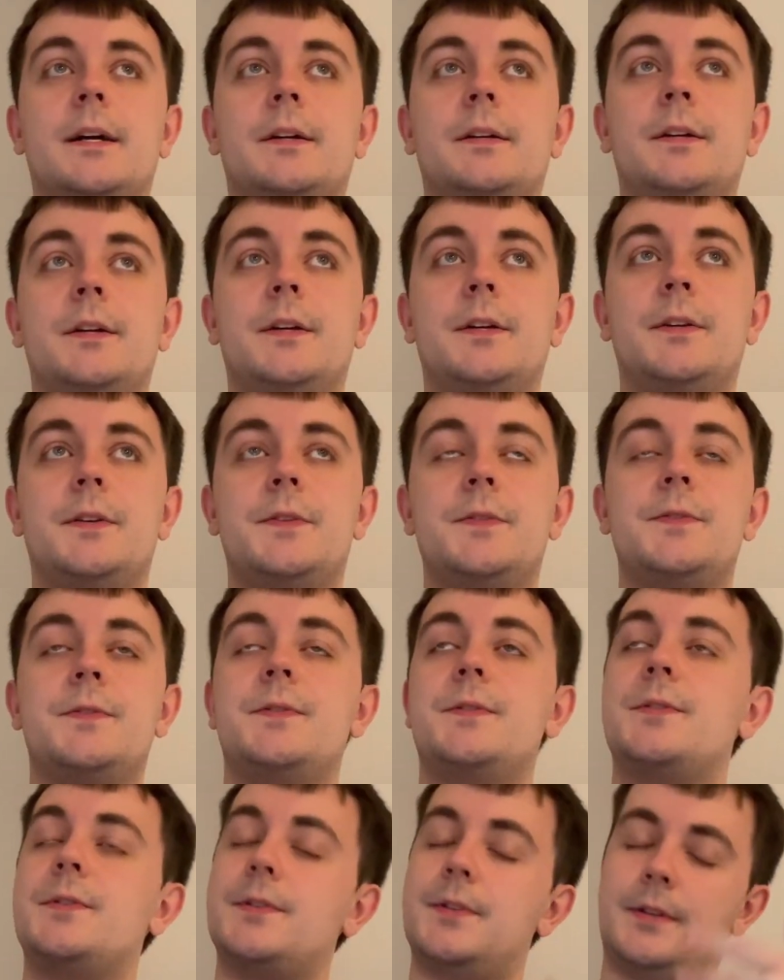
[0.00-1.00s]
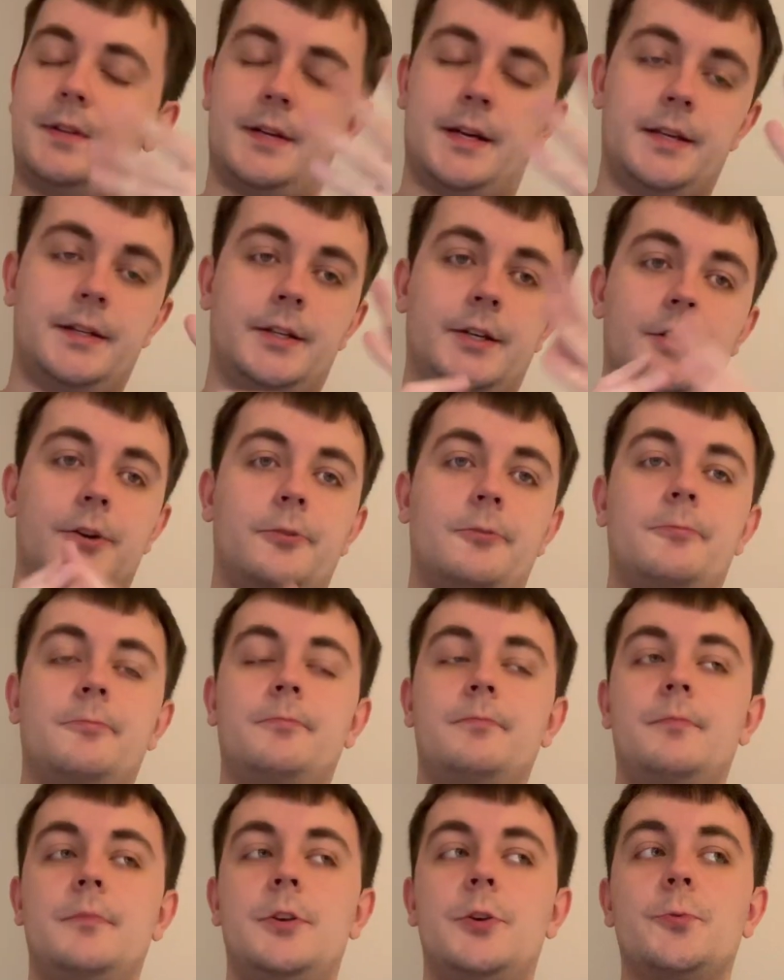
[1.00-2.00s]
cuz I know
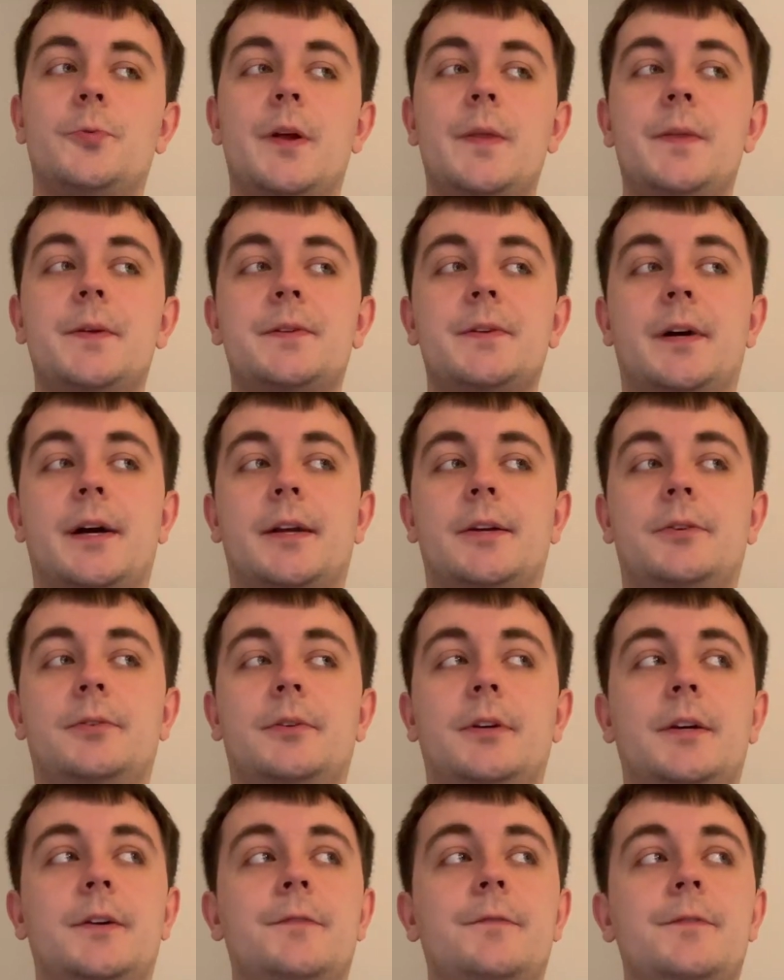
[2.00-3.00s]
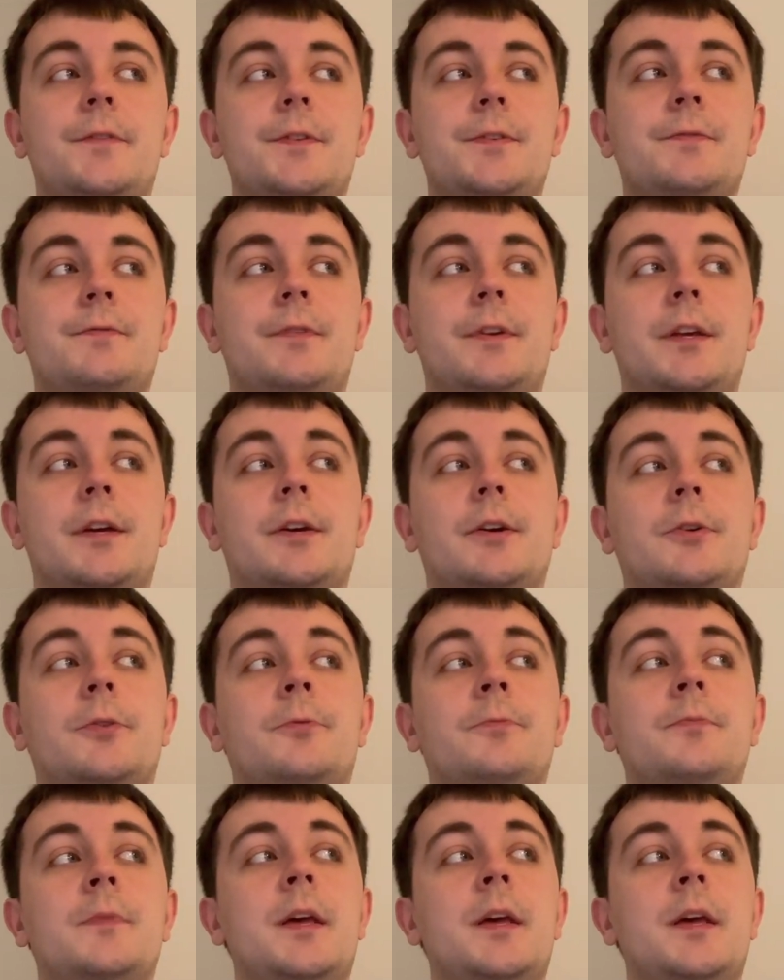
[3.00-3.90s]
you read the title of this video.